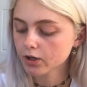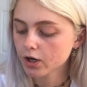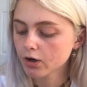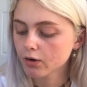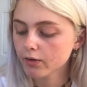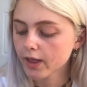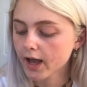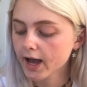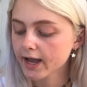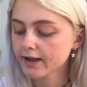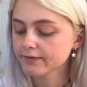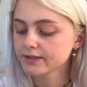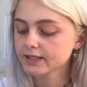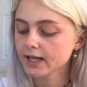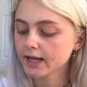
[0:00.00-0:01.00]
know that I
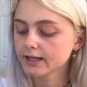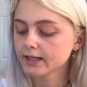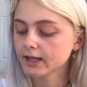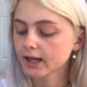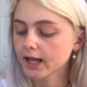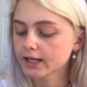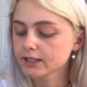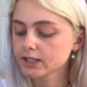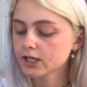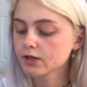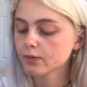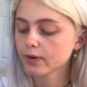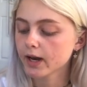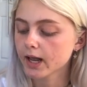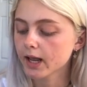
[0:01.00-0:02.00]
have said in the last
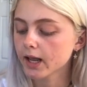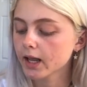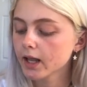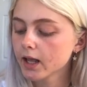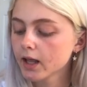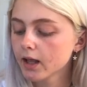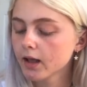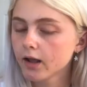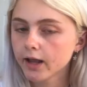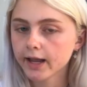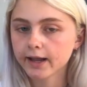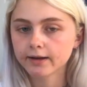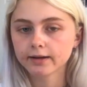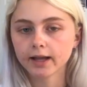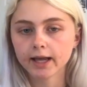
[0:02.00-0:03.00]
Q&A,
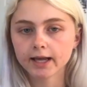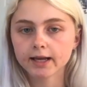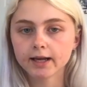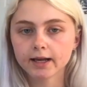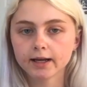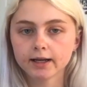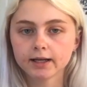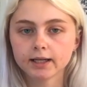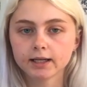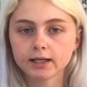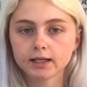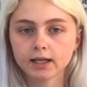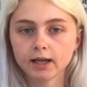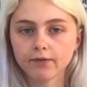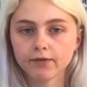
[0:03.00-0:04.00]
and like
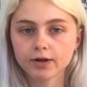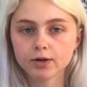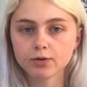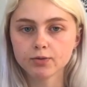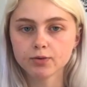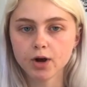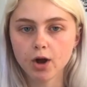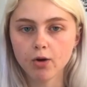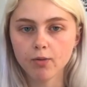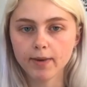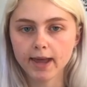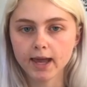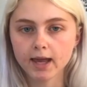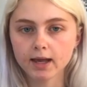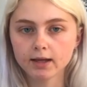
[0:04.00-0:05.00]
if you know
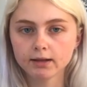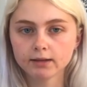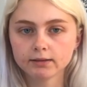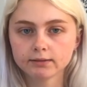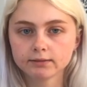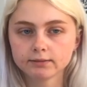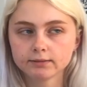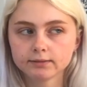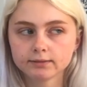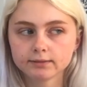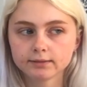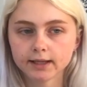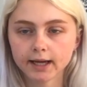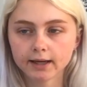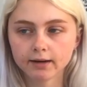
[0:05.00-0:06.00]
me
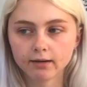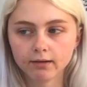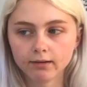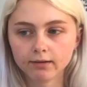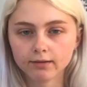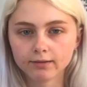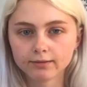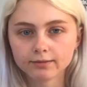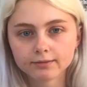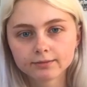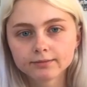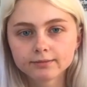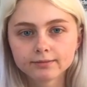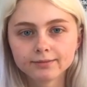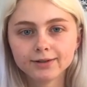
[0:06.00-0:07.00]
at all,
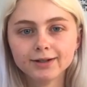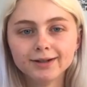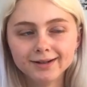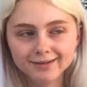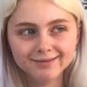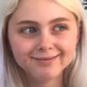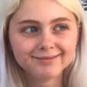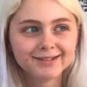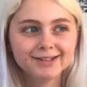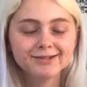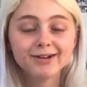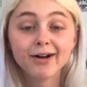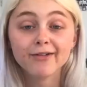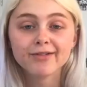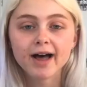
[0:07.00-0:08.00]
you
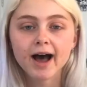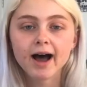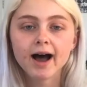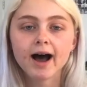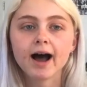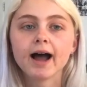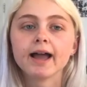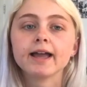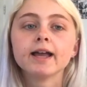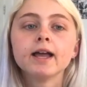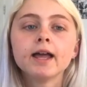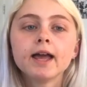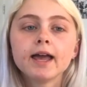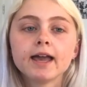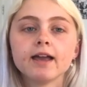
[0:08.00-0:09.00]
know that I
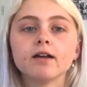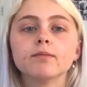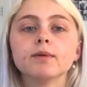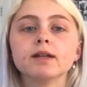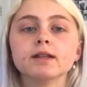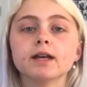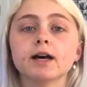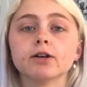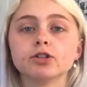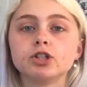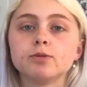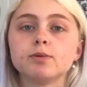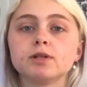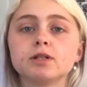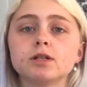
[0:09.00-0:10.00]
am in the
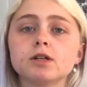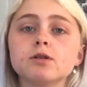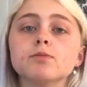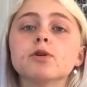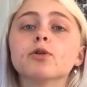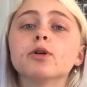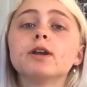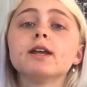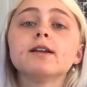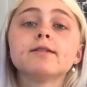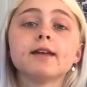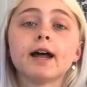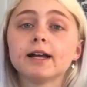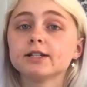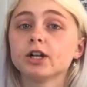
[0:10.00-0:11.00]
LGBT community.
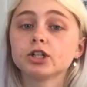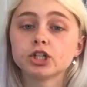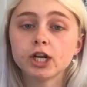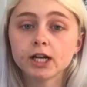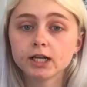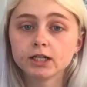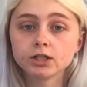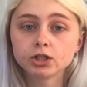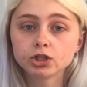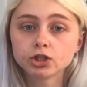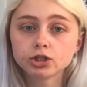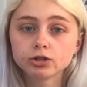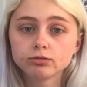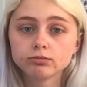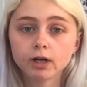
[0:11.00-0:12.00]
That has not
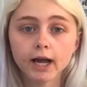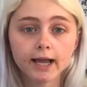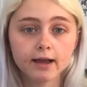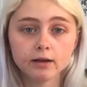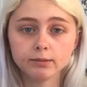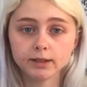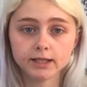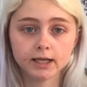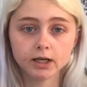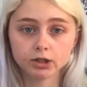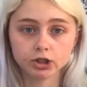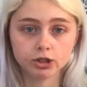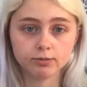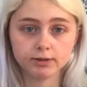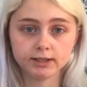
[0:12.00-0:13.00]
changed. I am in the
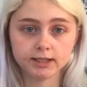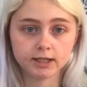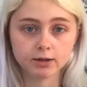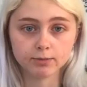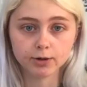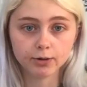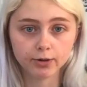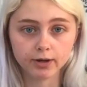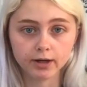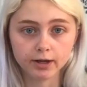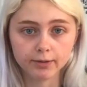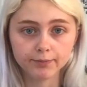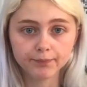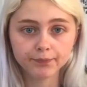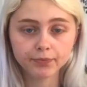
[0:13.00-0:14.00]
LGBT
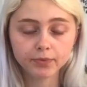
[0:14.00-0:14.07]
community,